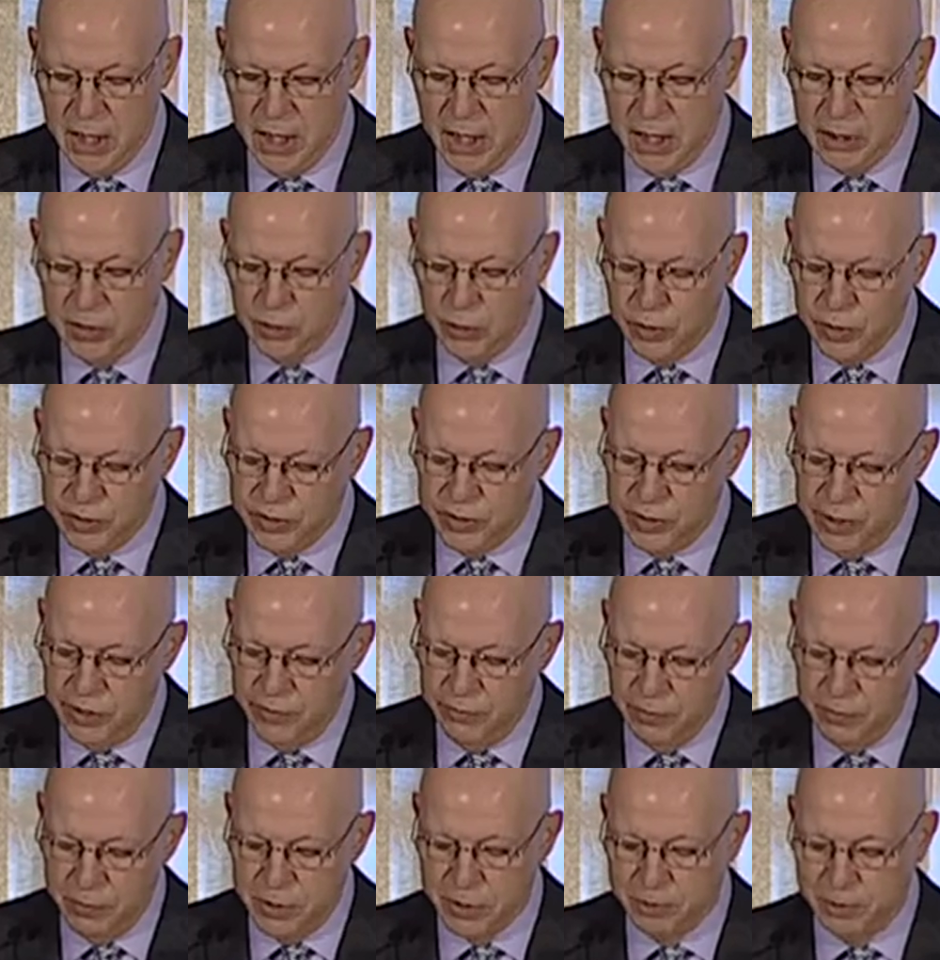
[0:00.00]
As you can see
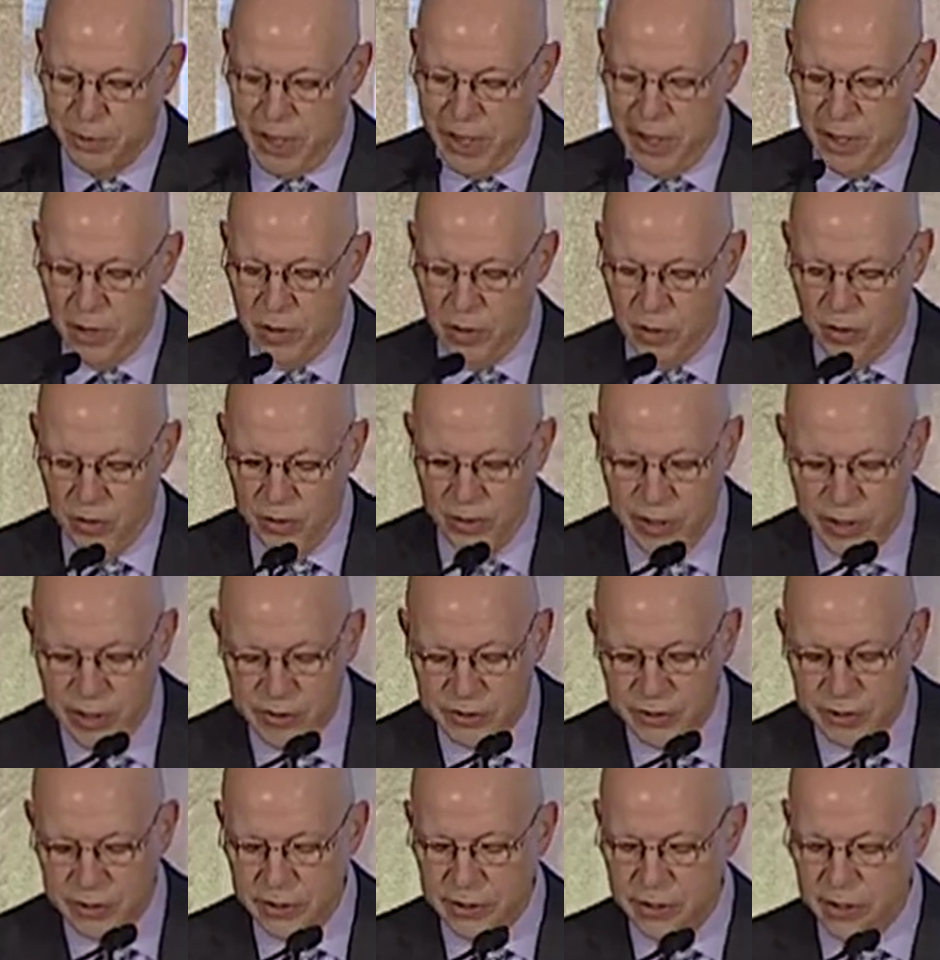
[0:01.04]
from his bio, he
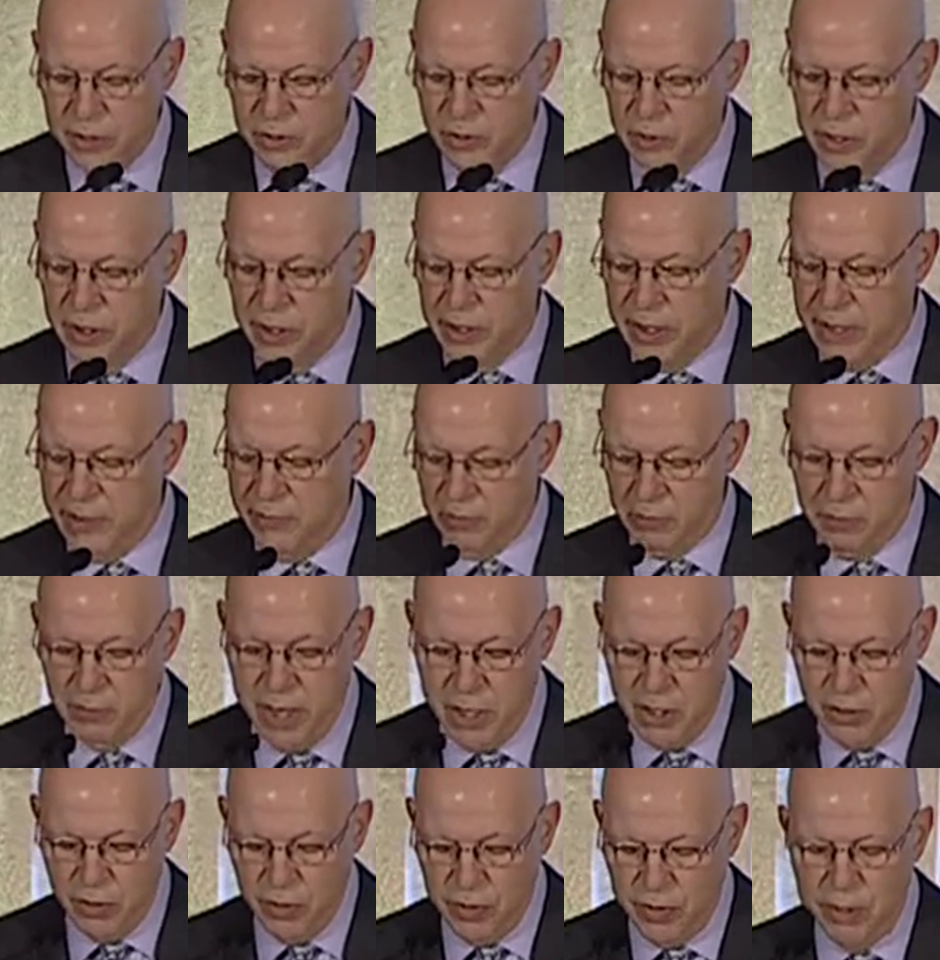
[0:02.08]
has continued to have a
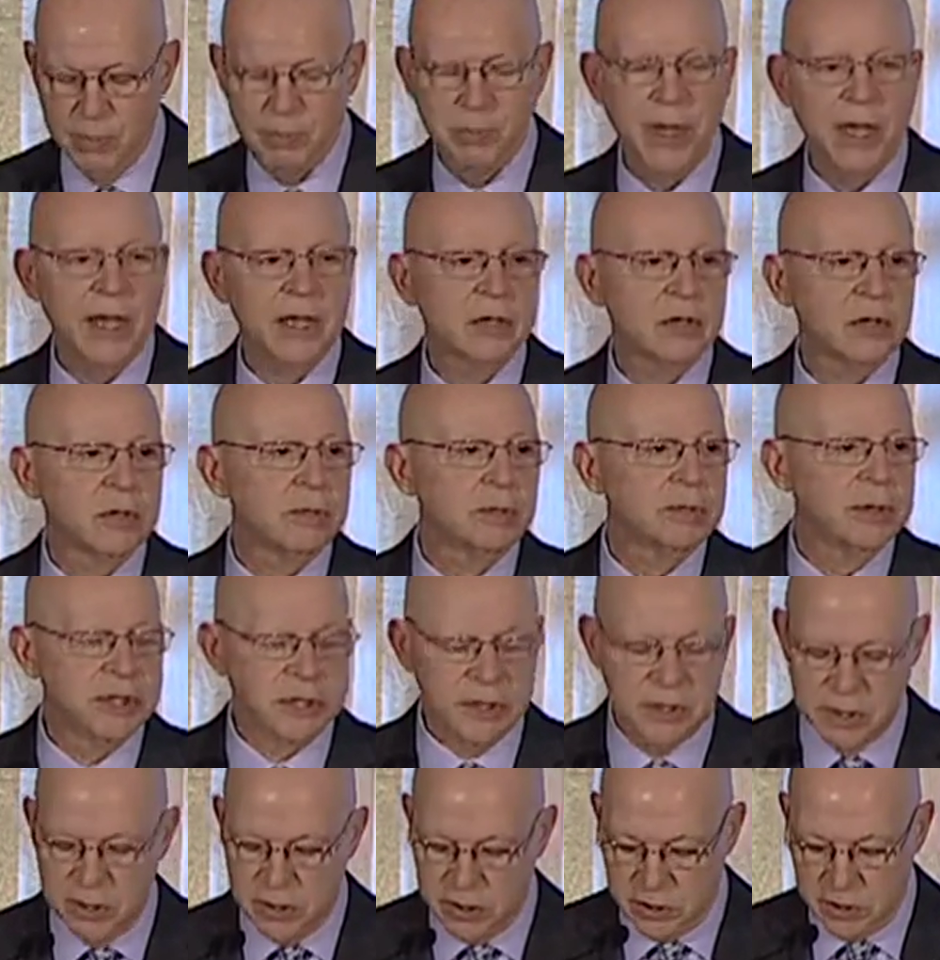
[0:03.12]
major impact on
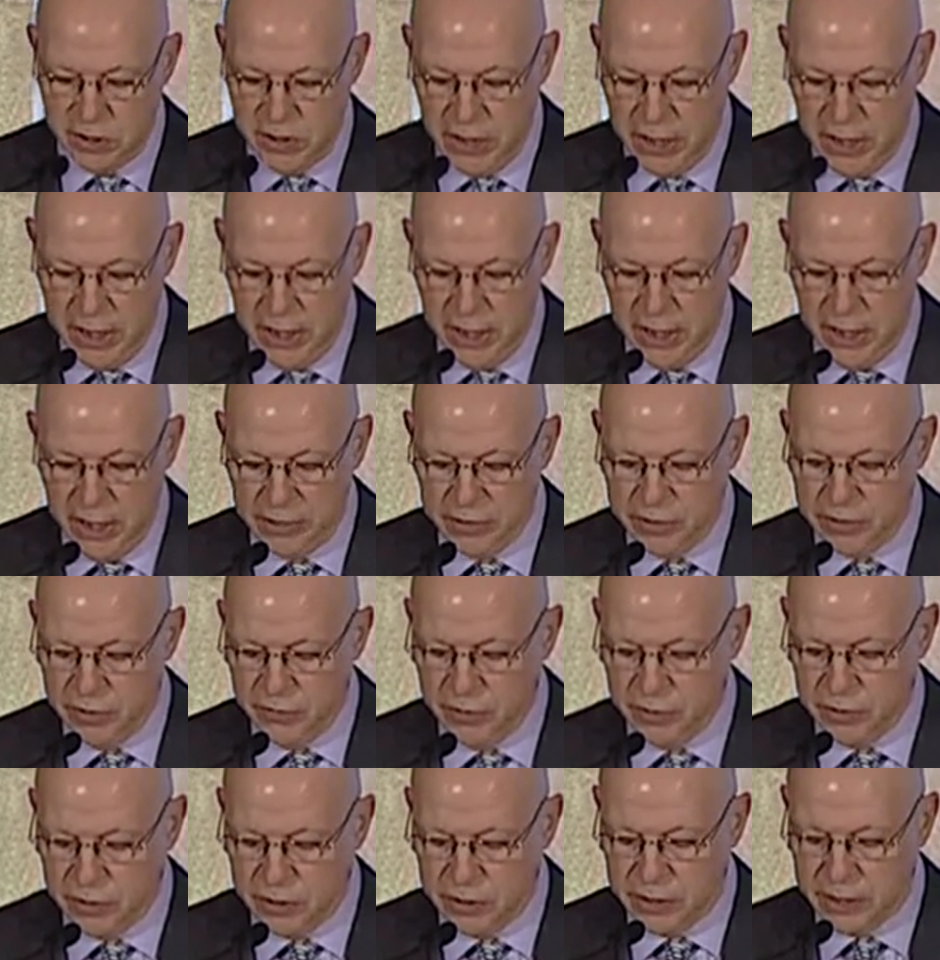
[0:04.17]
business and
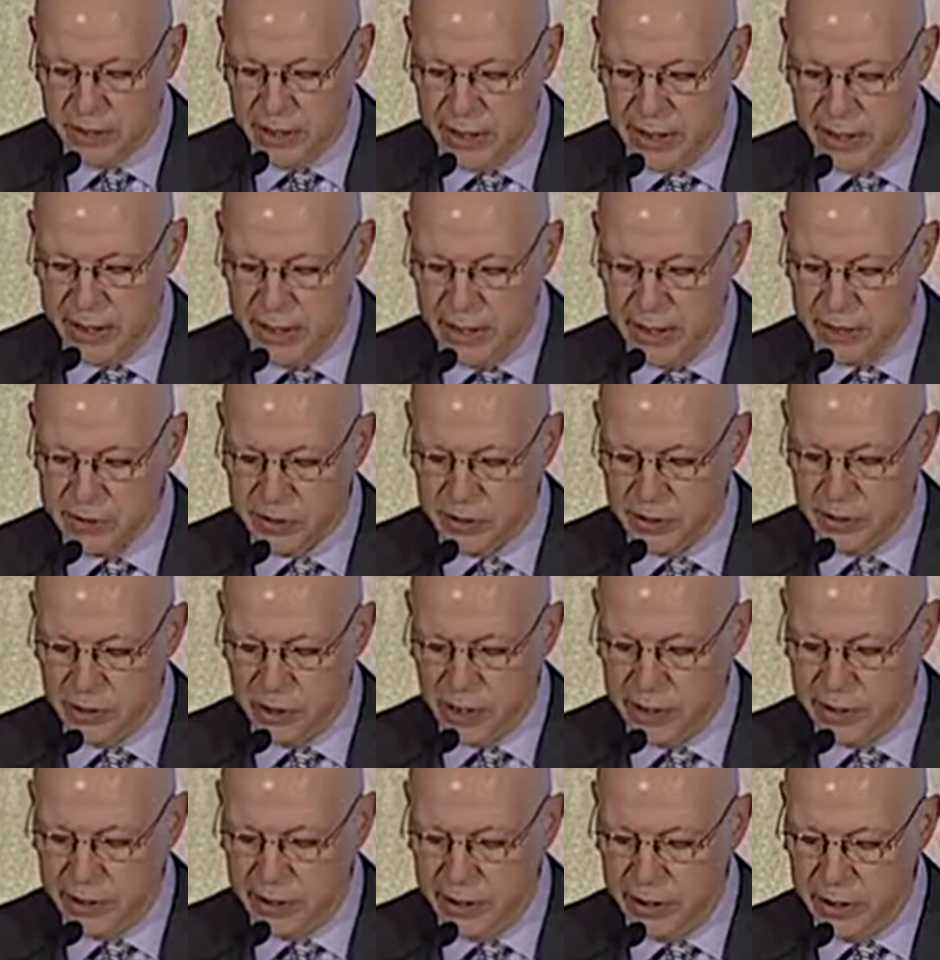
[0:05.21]
civil society as a
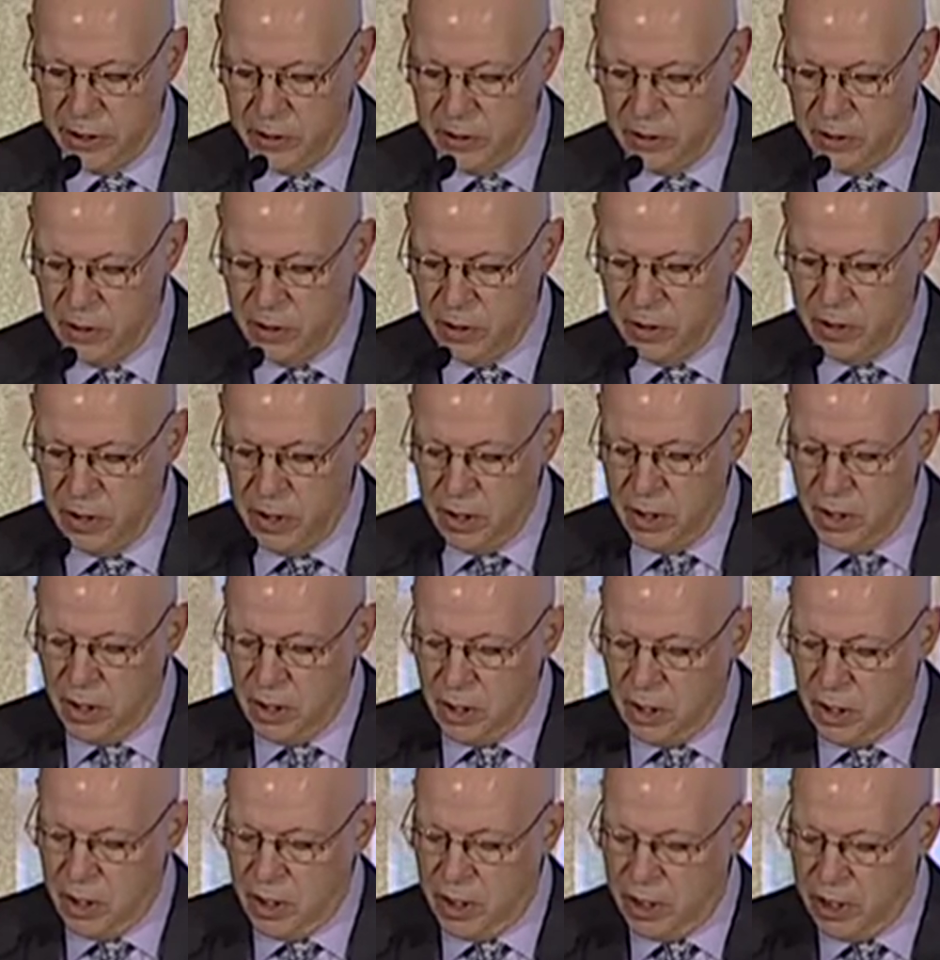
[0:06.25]
thought leader,
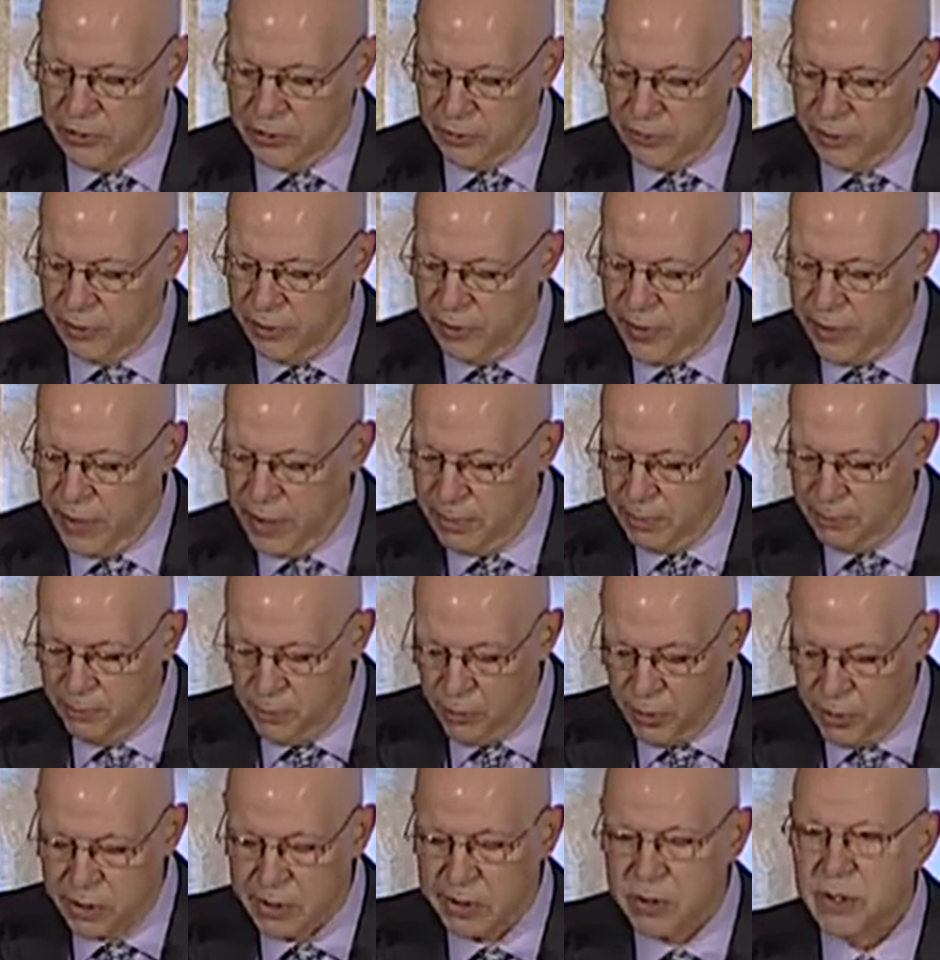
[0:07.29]
author of eight
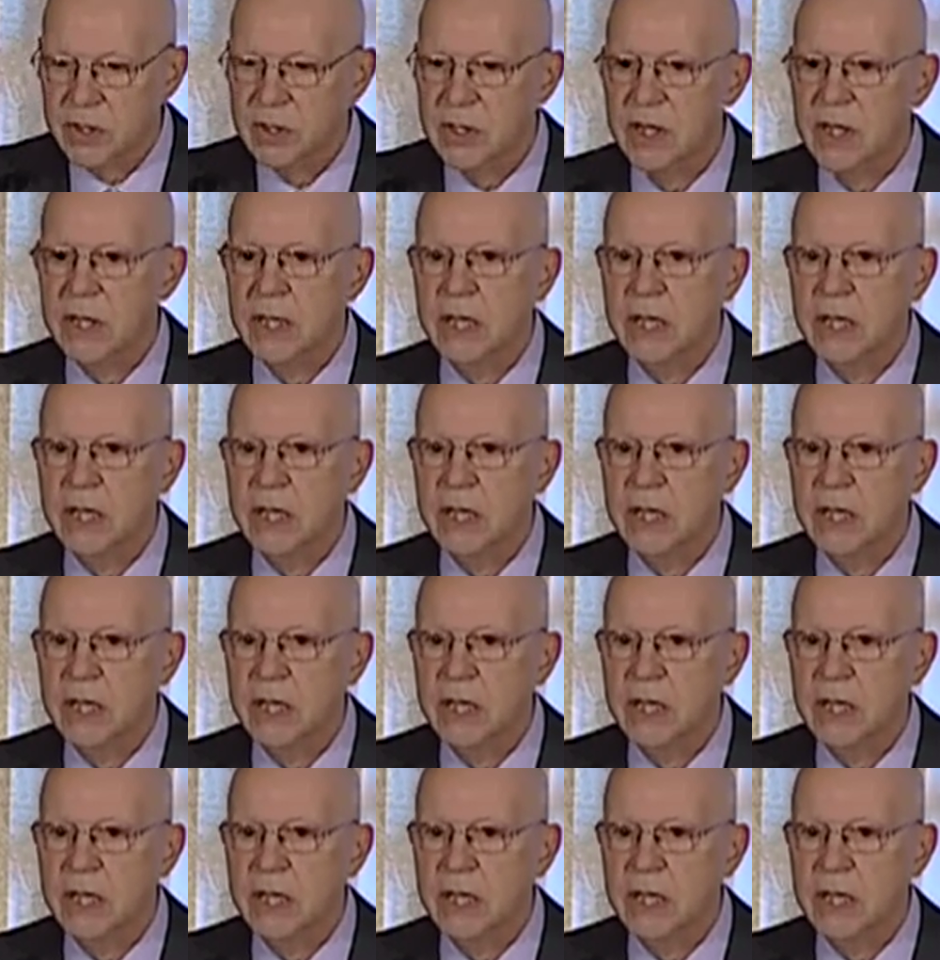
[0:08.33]
books,